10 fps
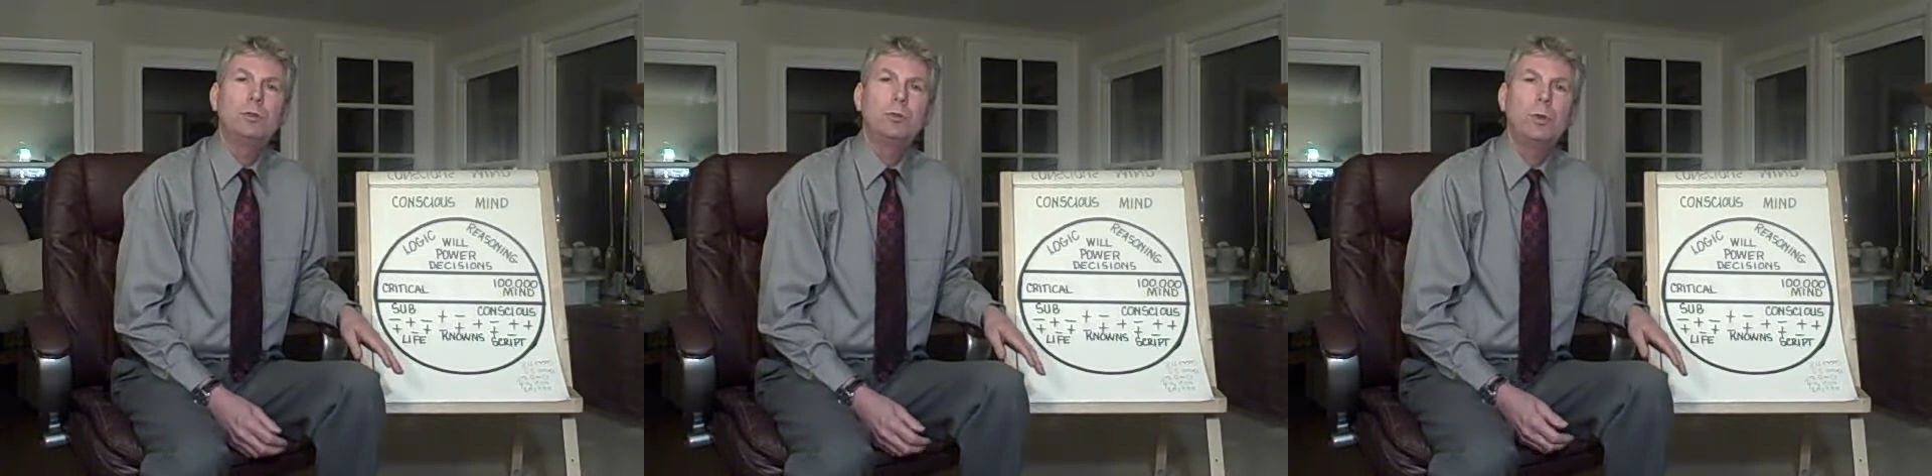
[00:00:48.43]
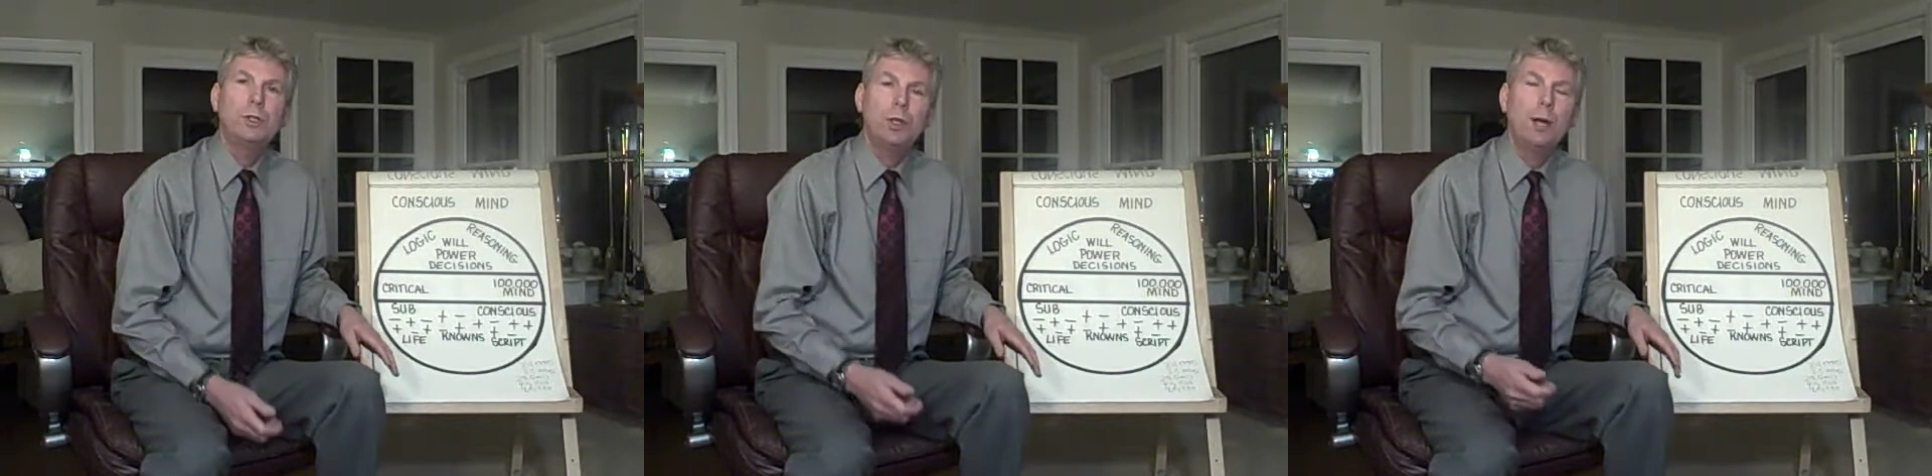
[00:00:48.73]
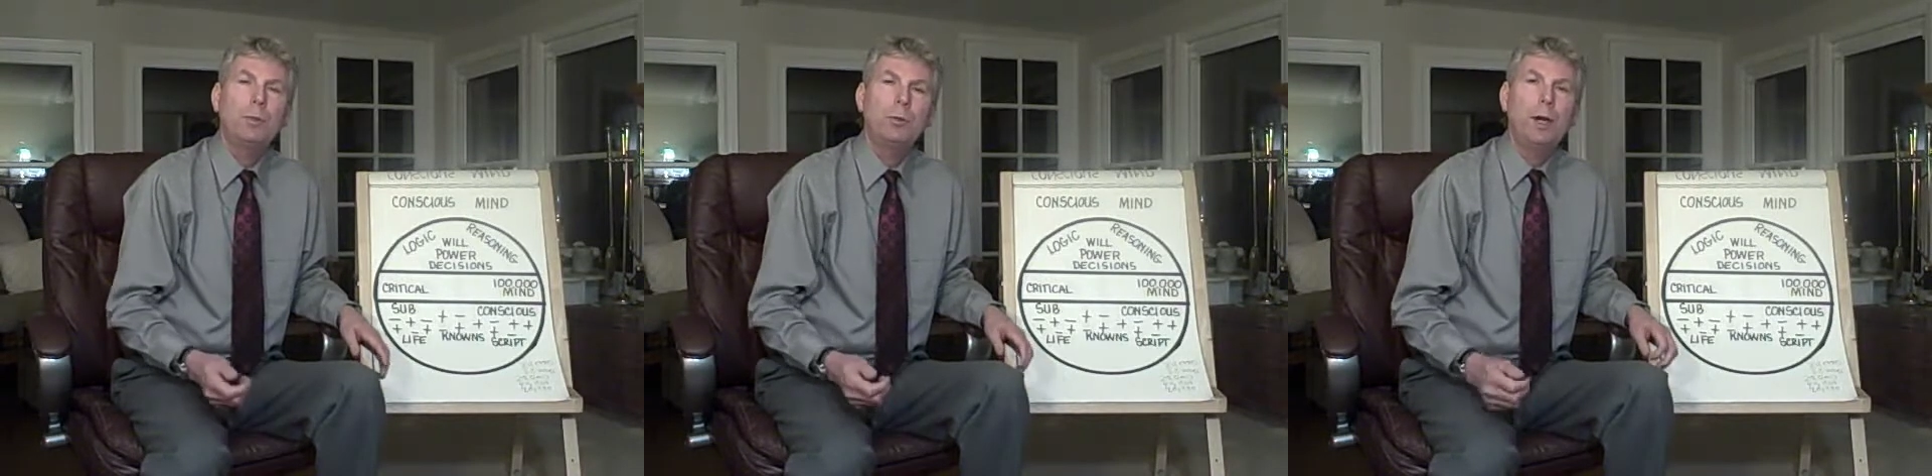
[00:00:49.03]
switch
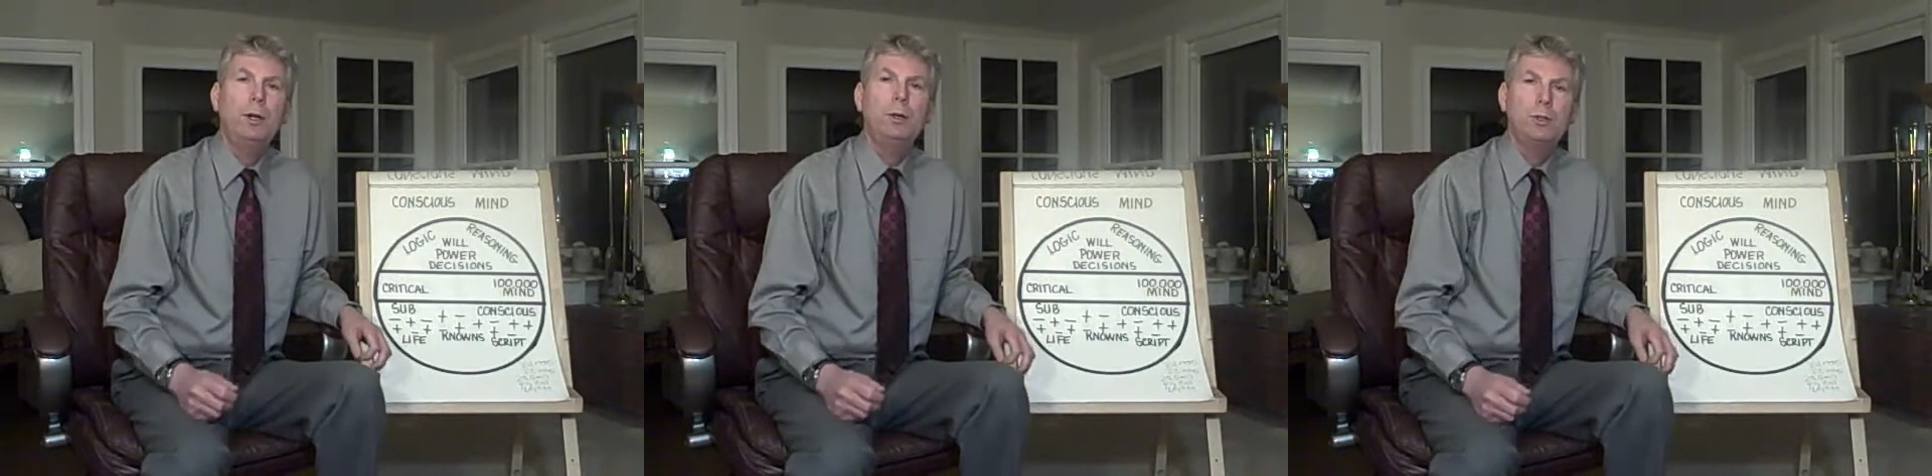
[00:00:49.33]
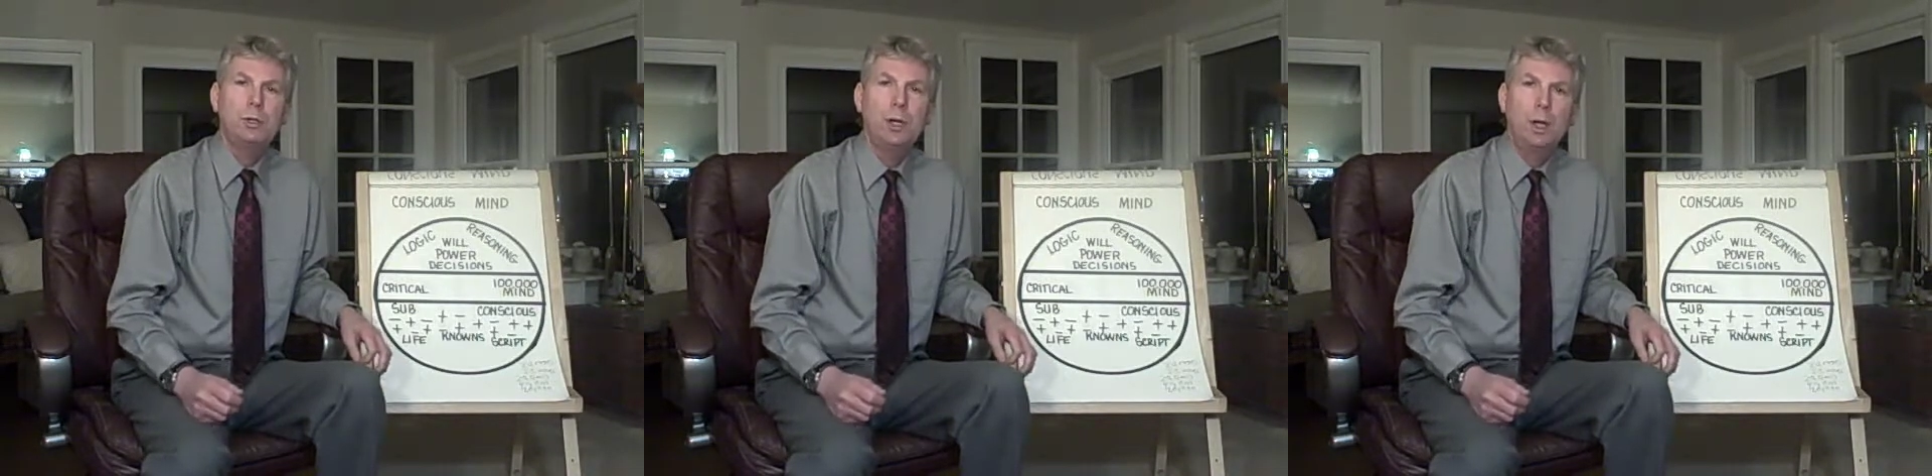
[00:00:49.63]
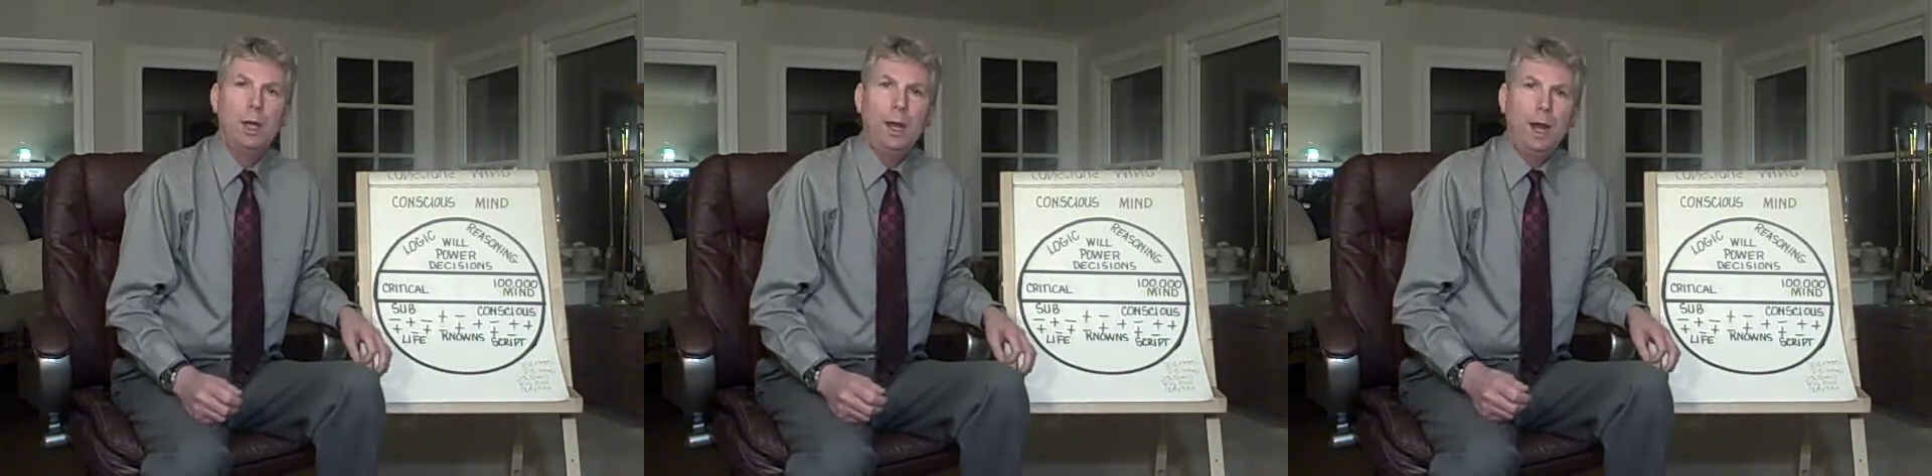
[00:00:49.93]
operators,
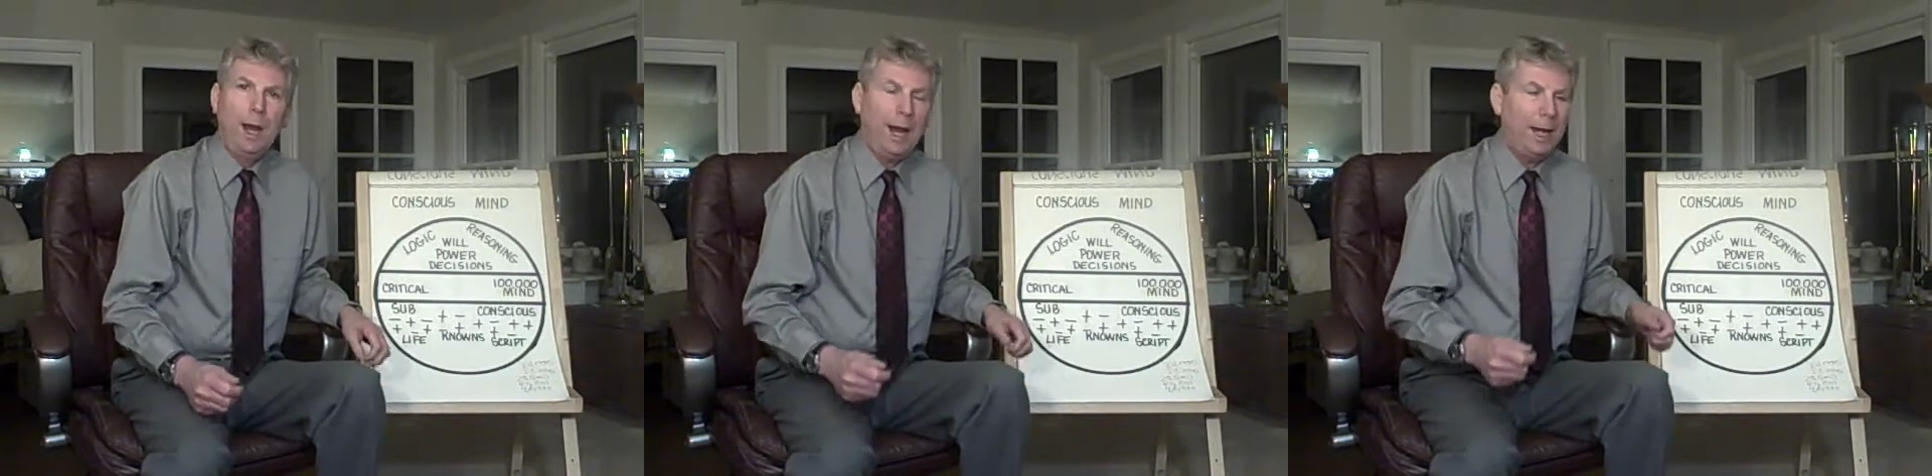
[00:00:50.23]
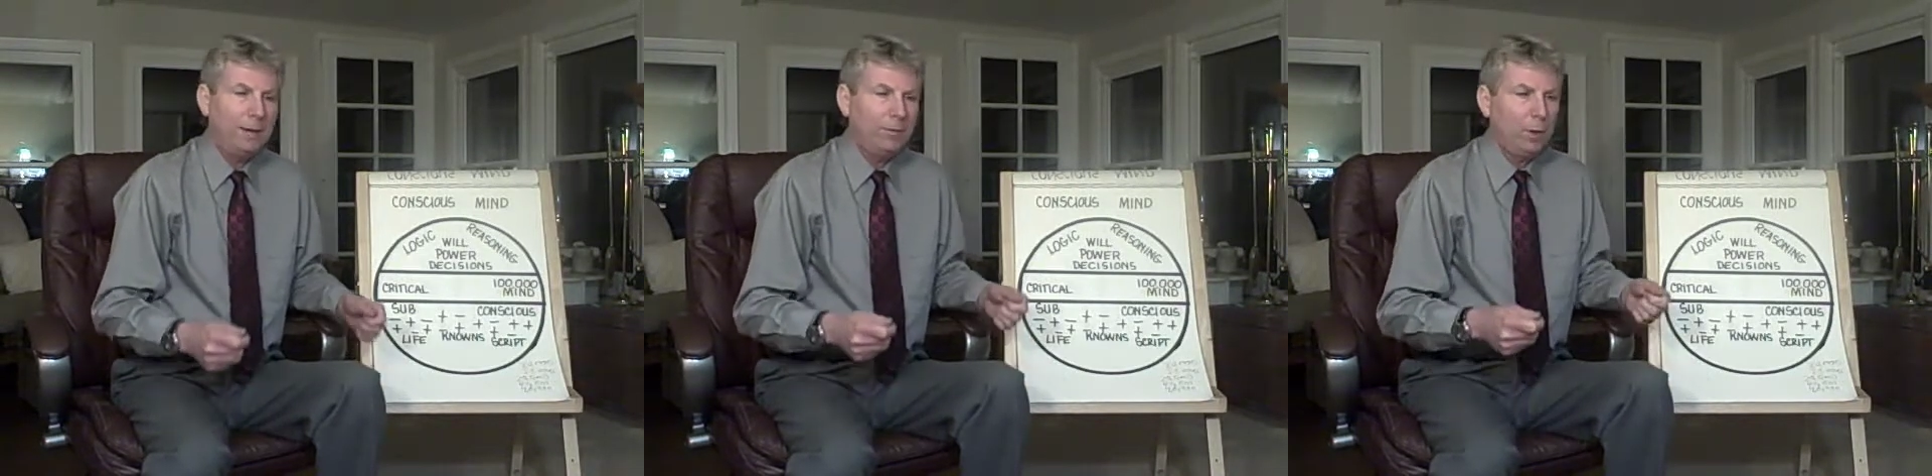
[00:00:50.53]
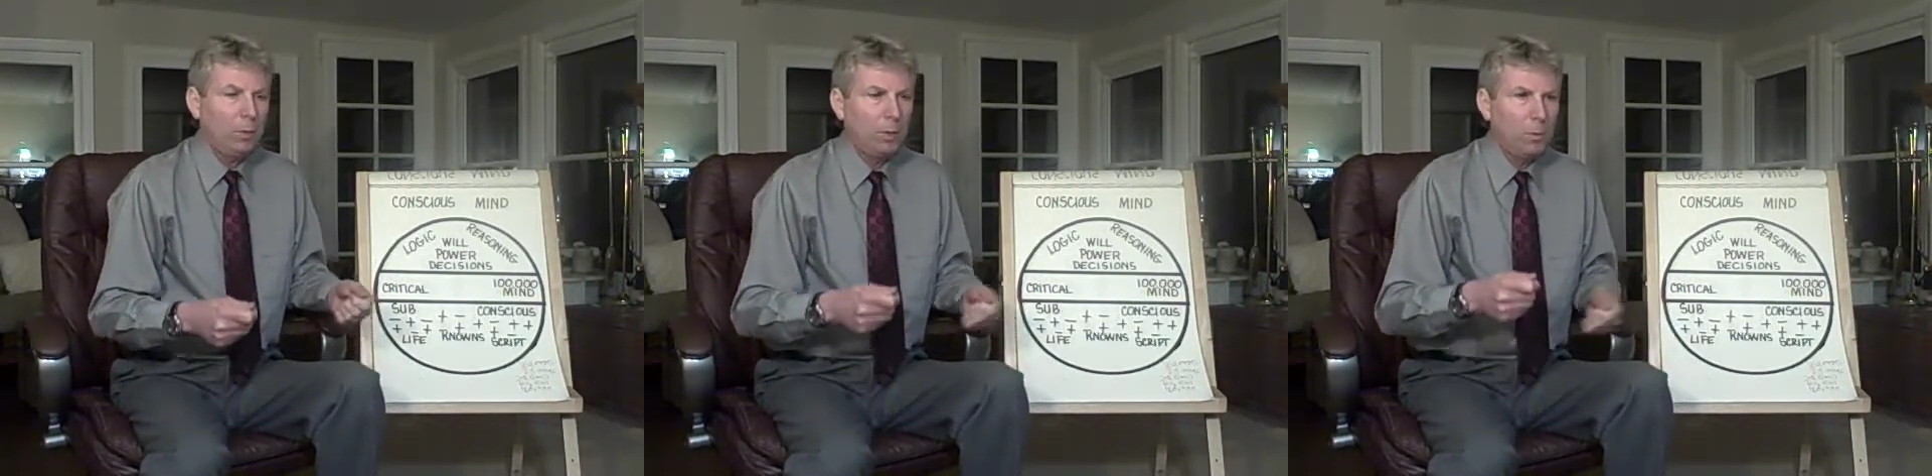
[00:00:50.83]
and if
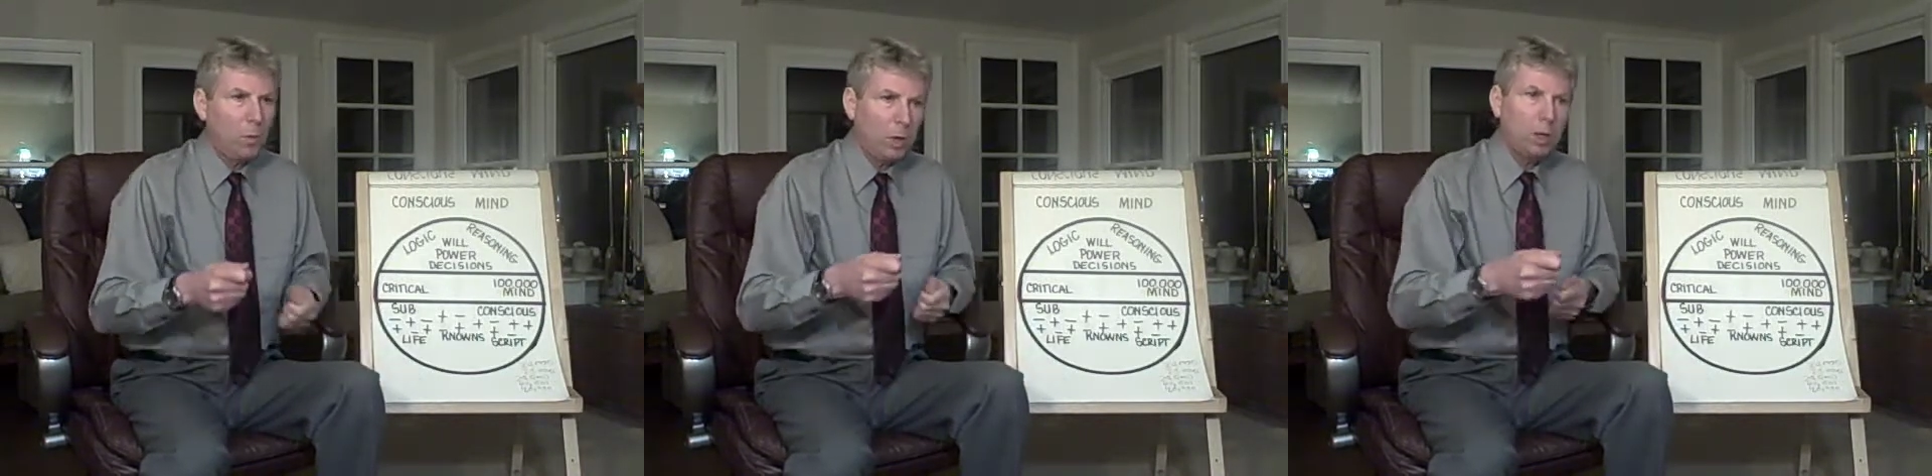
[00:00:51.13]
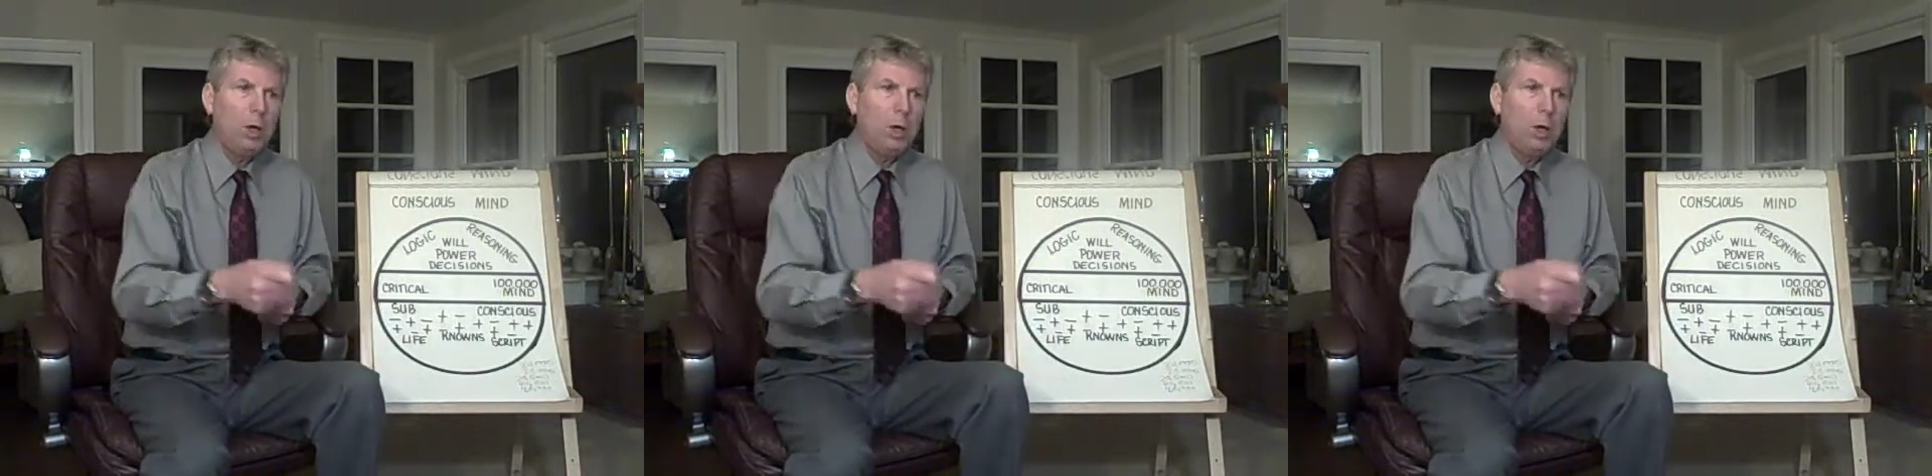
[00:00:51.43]
there were more